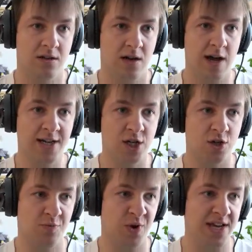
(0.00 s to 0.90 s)
I'm actually
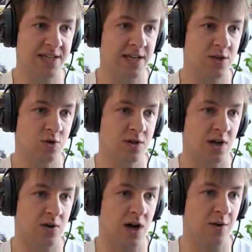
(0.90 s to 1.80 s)
surprised that he took
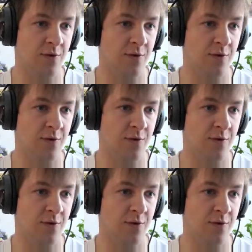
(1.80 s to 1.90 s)
down half